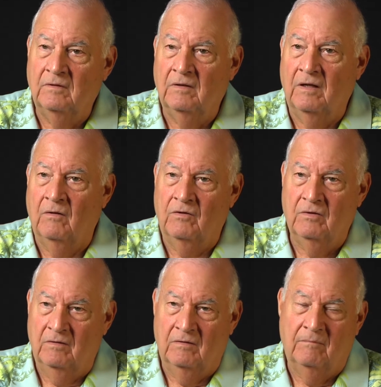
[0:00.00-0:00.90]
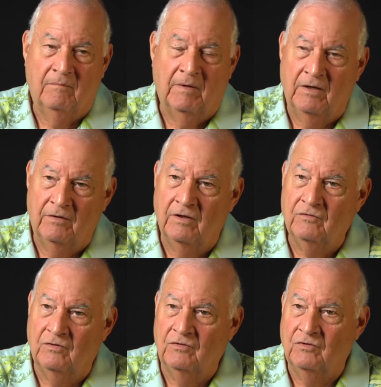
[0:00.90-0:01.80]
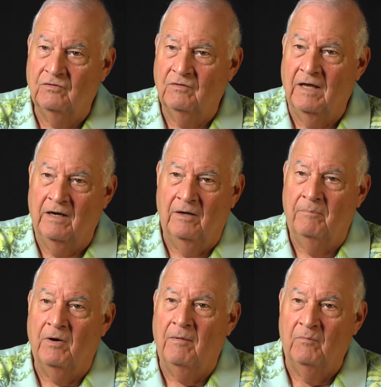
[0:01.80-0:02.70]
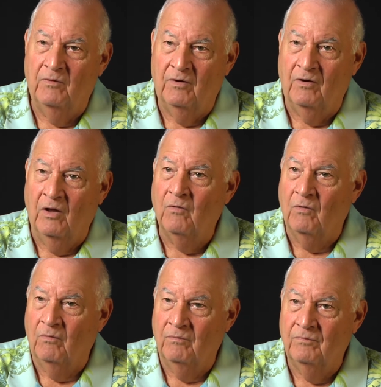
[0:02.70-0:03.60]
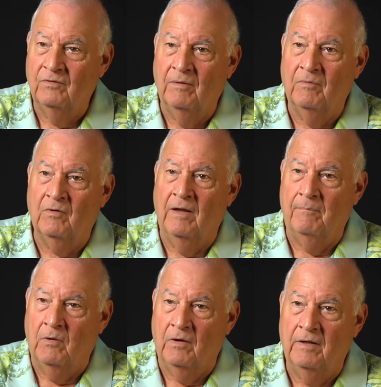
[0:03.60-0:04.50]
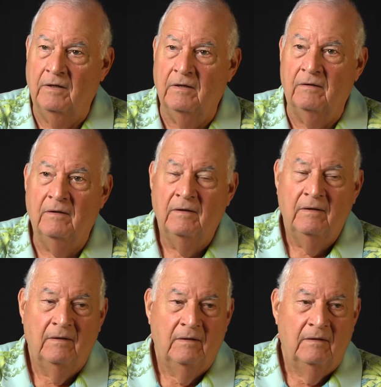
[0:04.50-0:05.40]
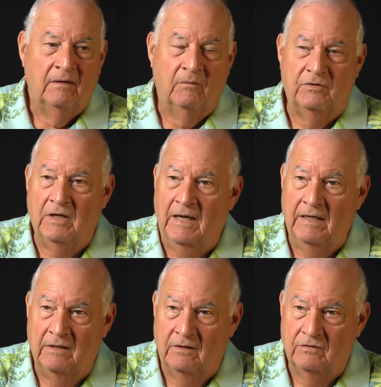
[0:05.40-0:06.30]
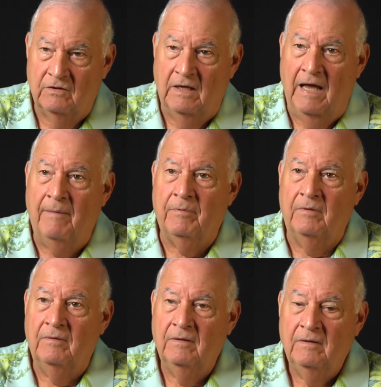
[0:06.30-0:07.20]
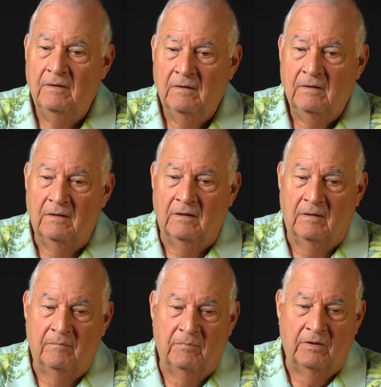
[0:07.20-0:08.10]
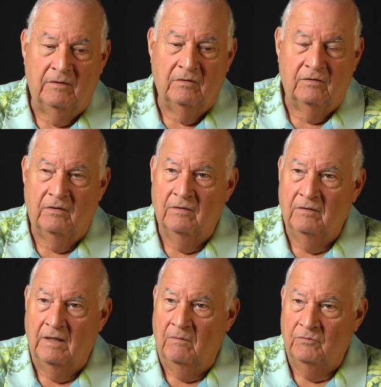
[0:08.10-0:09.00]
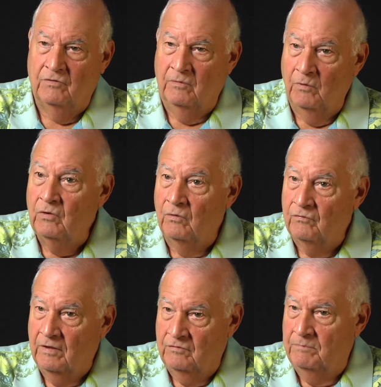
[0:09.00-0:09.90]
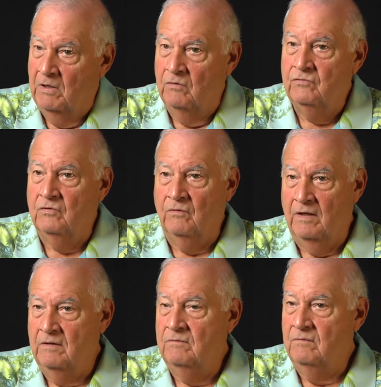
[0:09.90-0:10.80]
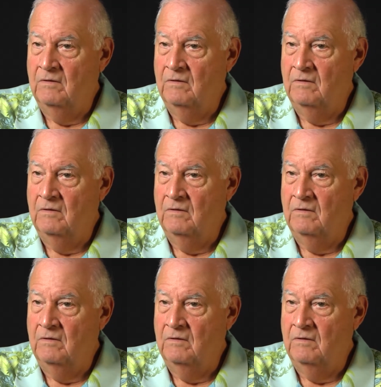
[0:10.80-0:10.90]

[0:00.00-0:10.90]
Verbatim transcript: I know Mayor Denson just got in a problem with her local yes. Democrat party here, which I hated to see happen. Uh, but uh, that was their rules, Rule, I suppose. Yep. So they yep.